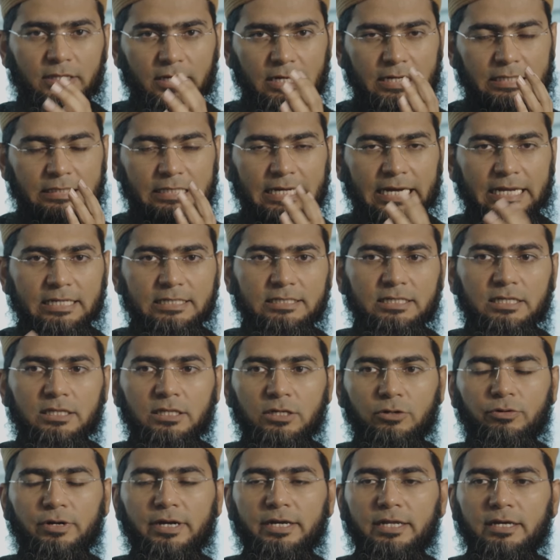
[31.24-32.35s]
That is a
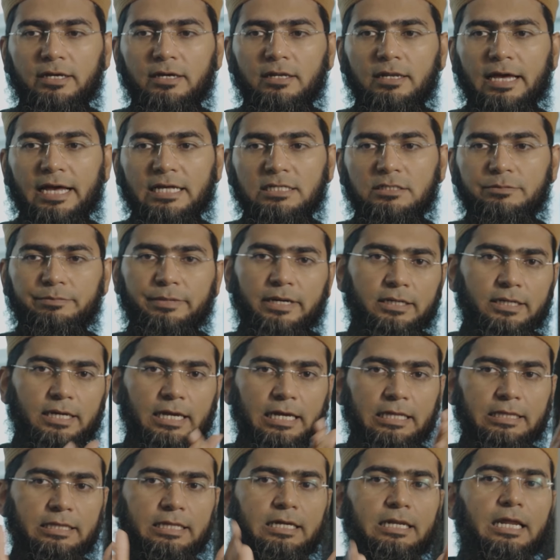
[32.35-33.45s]
theoretical aspect,
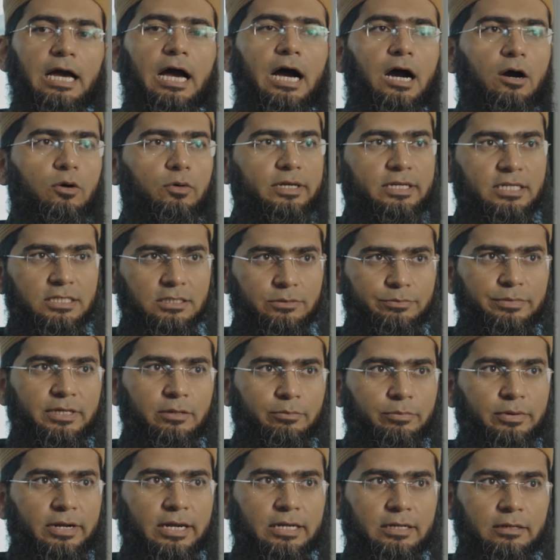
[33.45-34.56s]
and then how it is
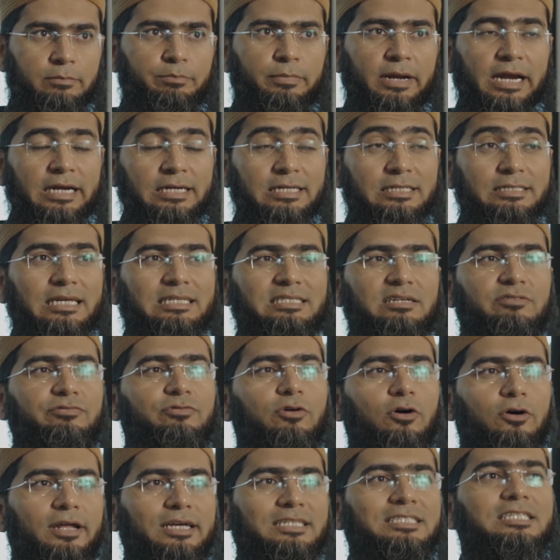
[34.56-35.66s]
being practiced as a
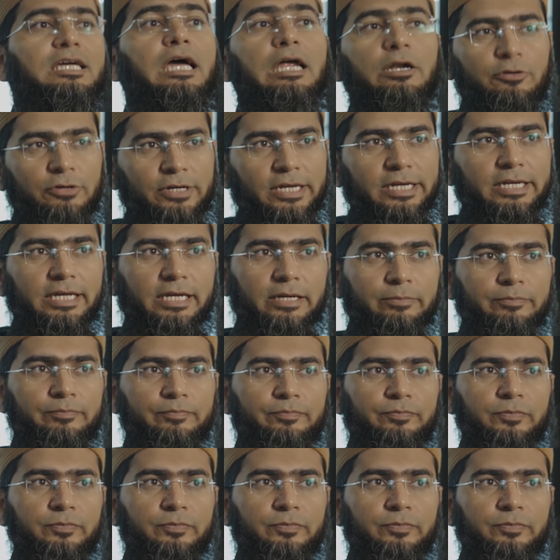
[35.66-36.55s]
Forex trading.